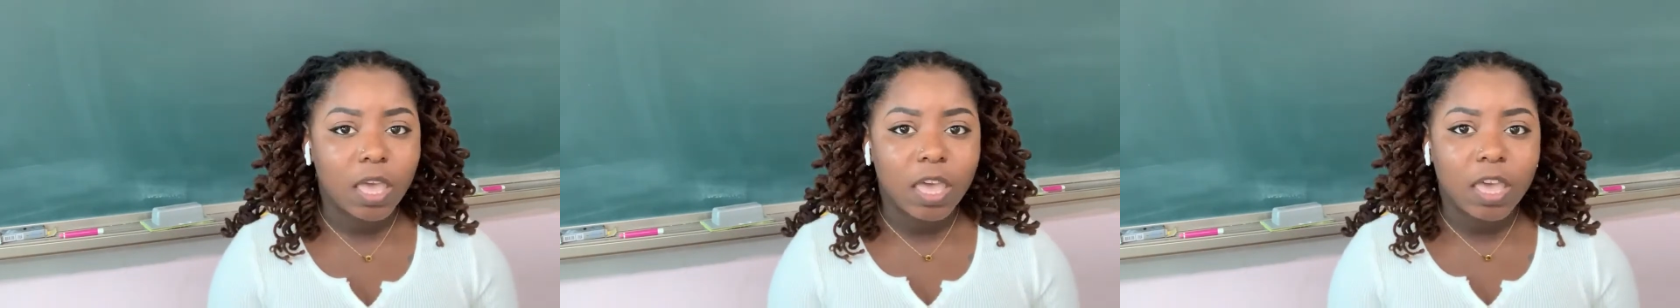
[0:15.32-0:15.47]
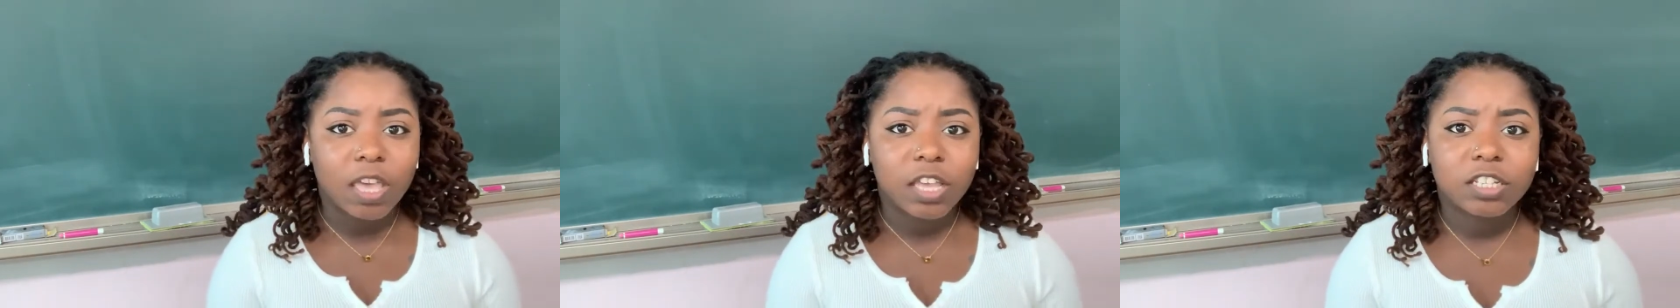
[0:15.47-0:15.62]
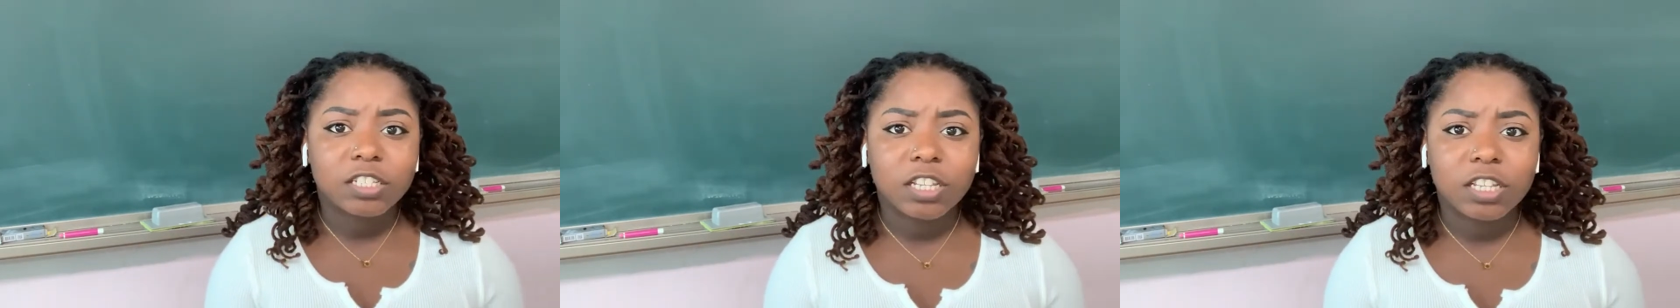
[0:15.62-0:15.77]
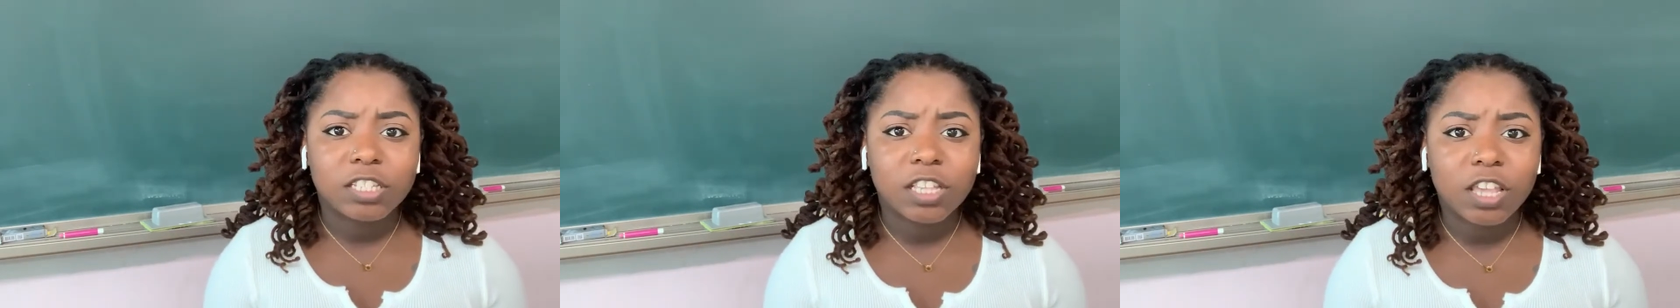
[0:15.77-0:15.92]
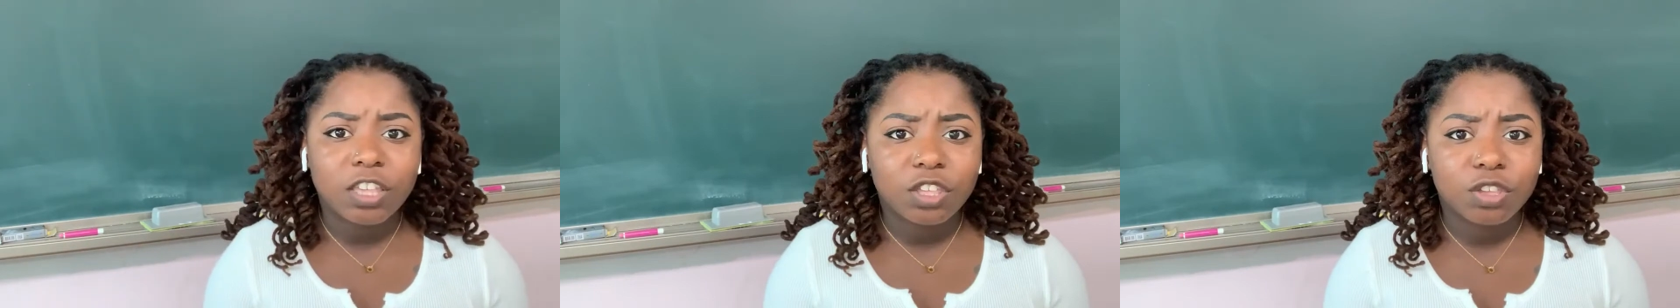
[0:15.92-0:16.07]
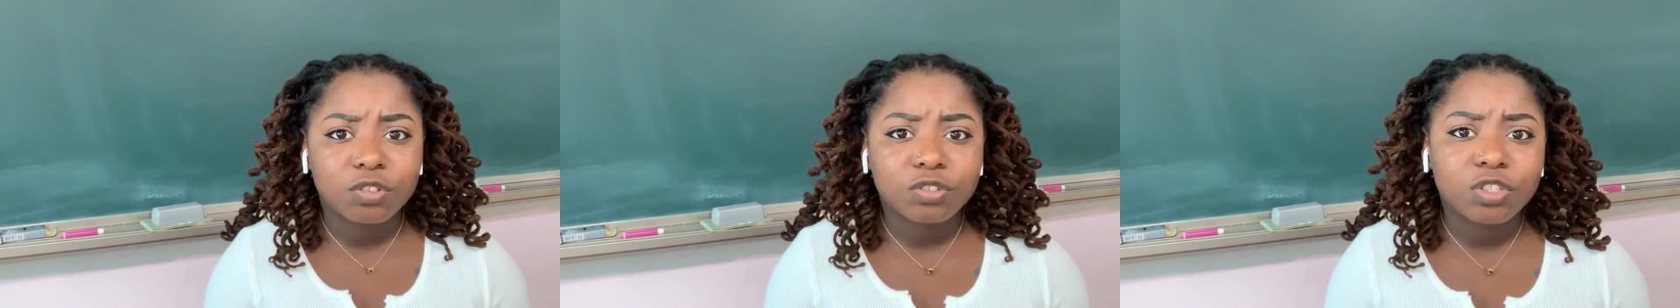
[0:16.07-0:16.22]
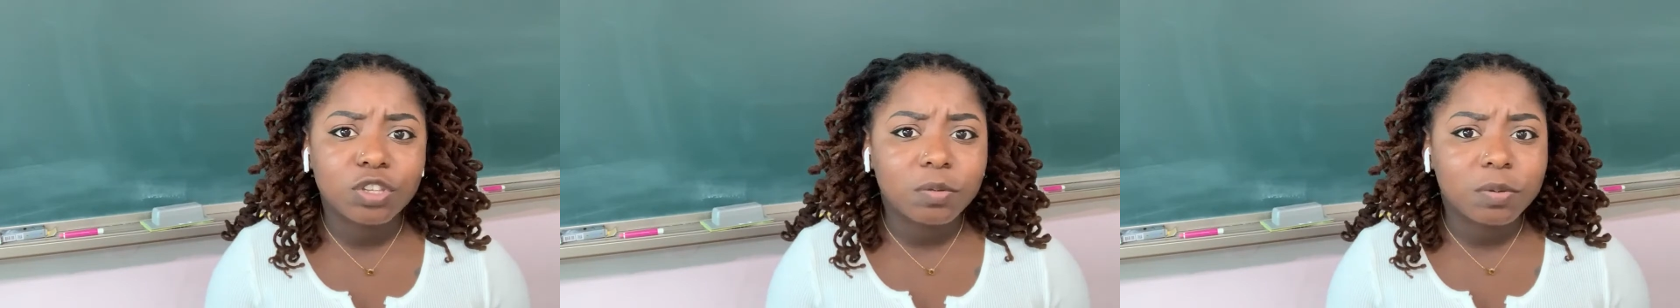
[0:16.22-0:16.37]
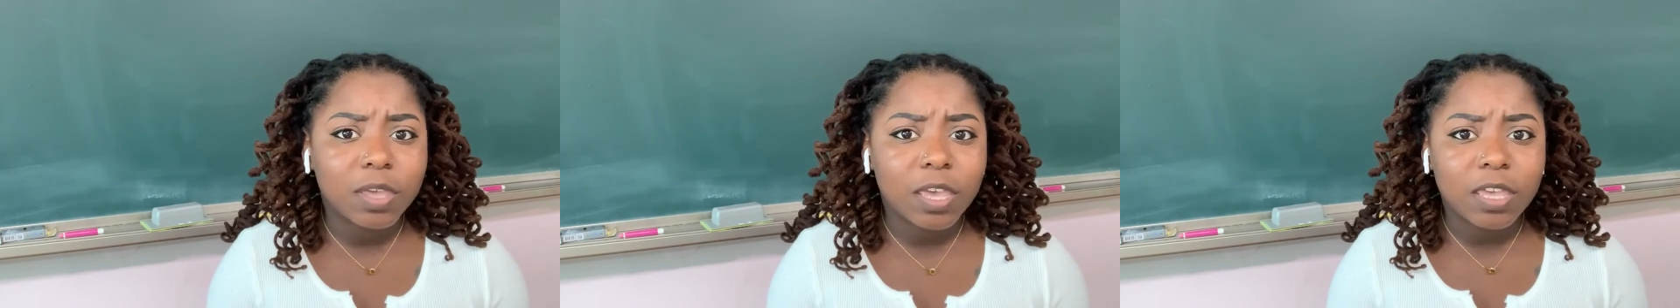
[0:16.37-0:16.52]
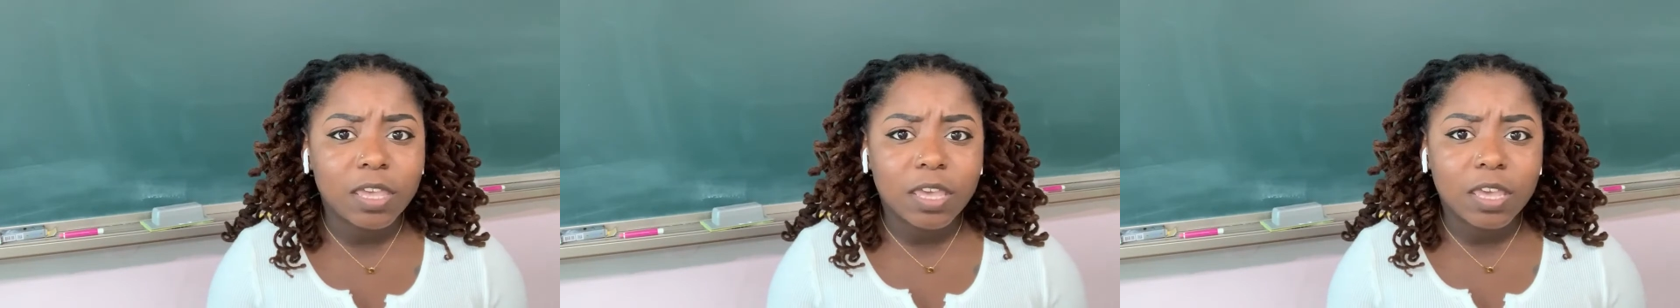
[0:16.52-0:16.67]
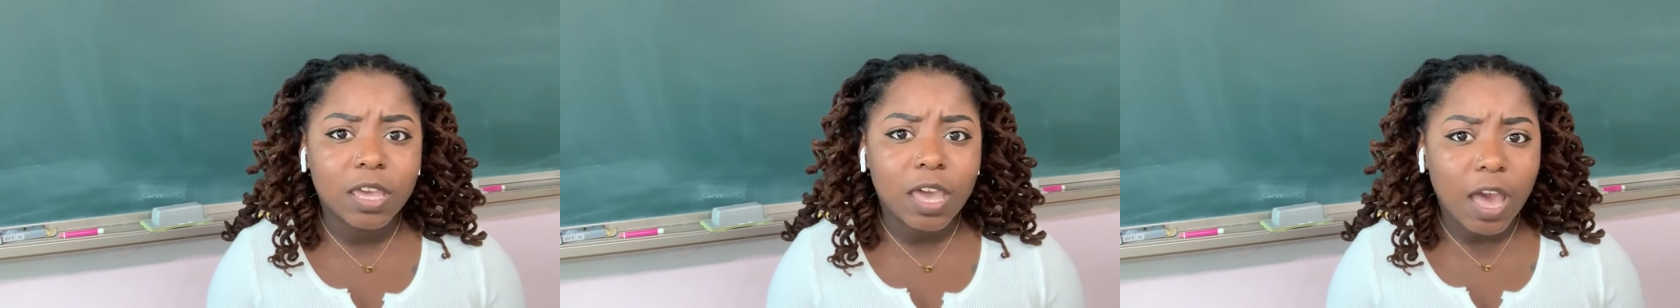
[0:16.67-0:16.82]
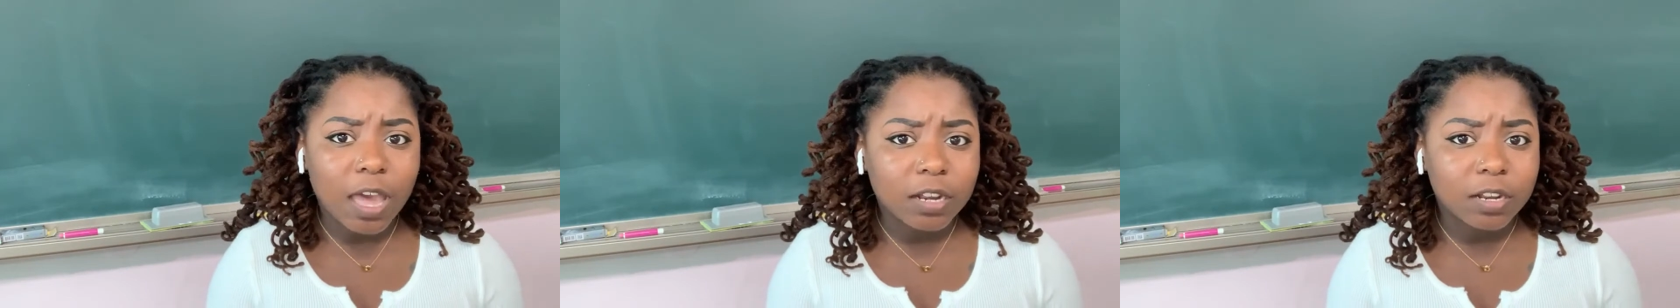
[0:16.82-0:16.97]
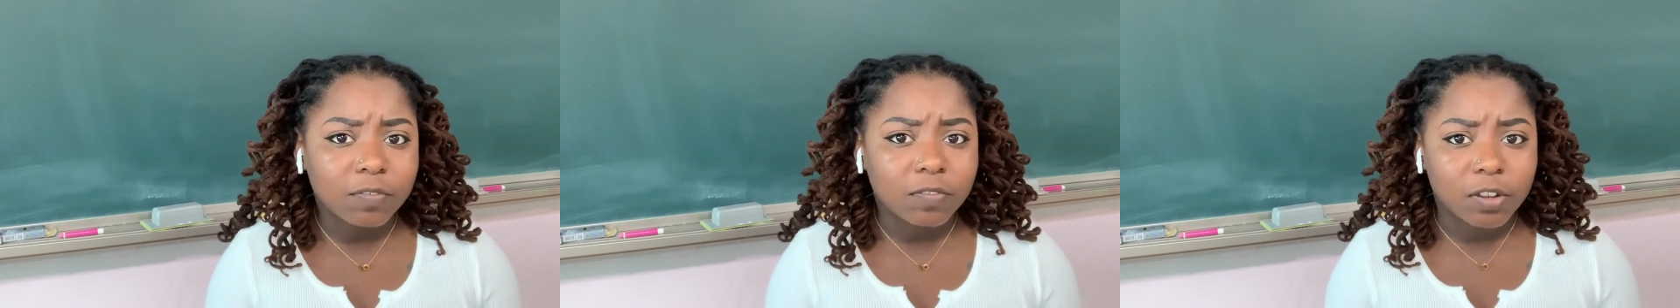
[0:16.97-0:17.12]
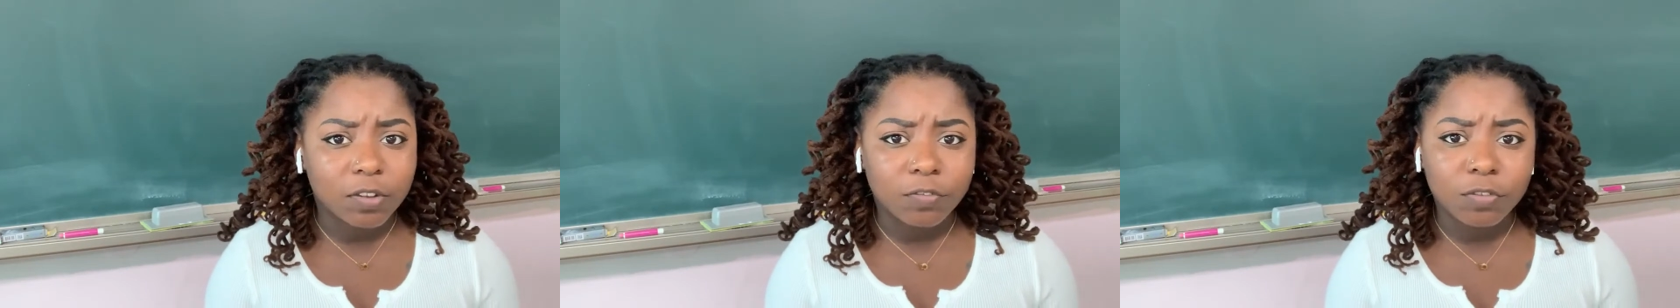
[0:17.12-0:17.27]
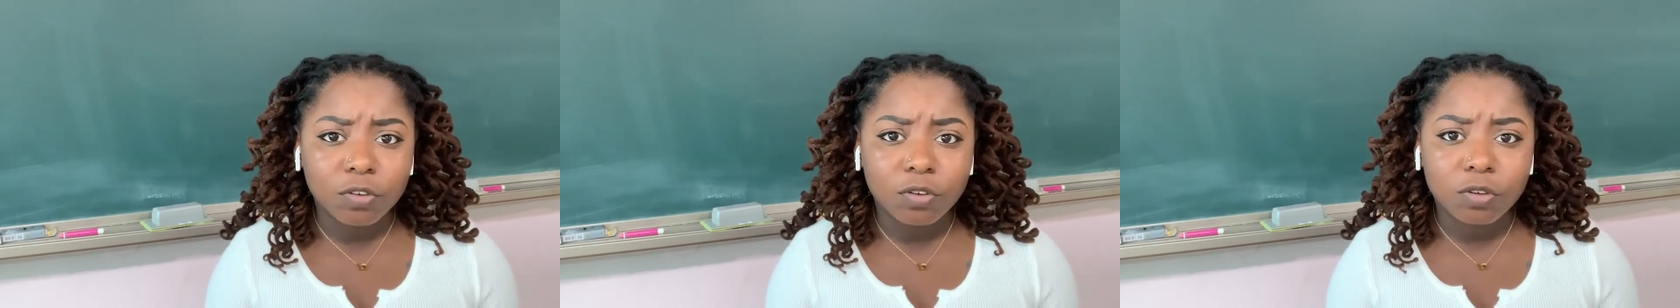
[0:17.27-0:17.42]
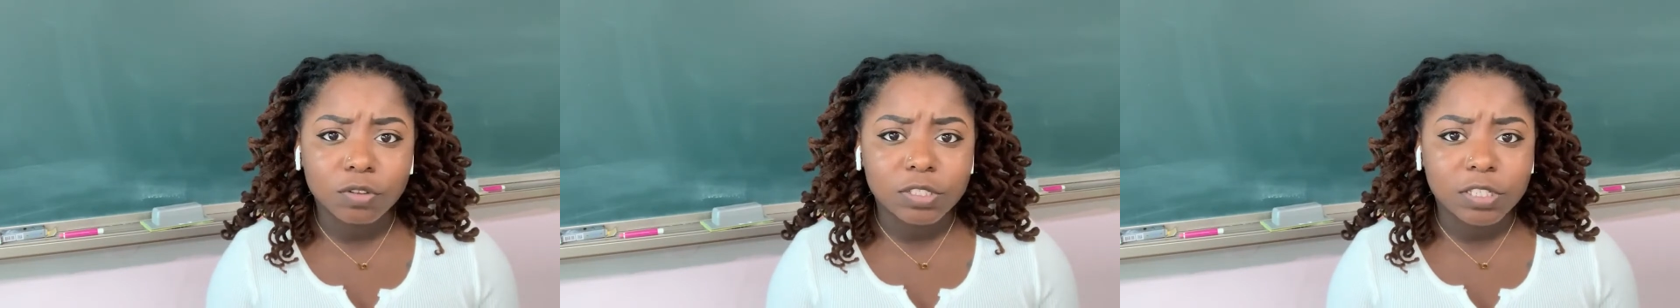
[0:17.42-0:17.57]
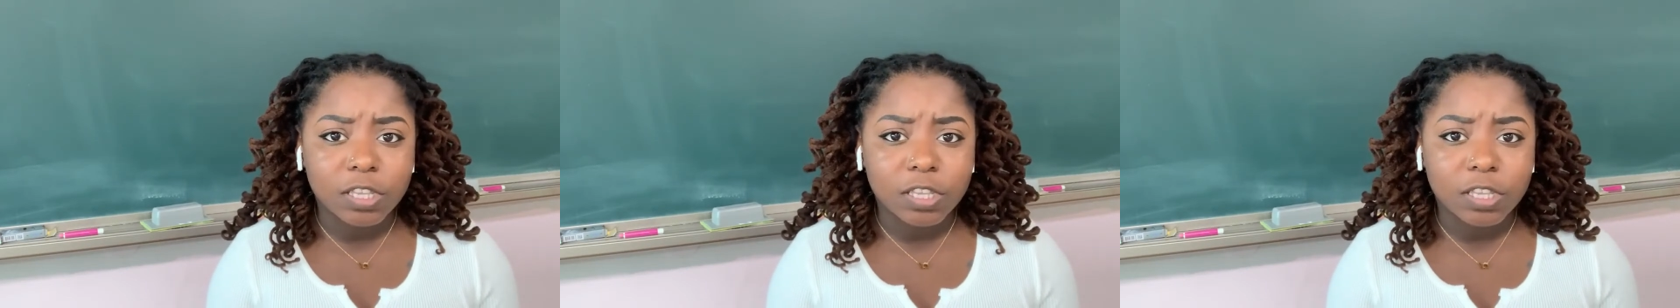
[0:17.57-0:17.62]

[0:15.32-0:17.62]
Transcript: It's just that YouTube can get kind of difficult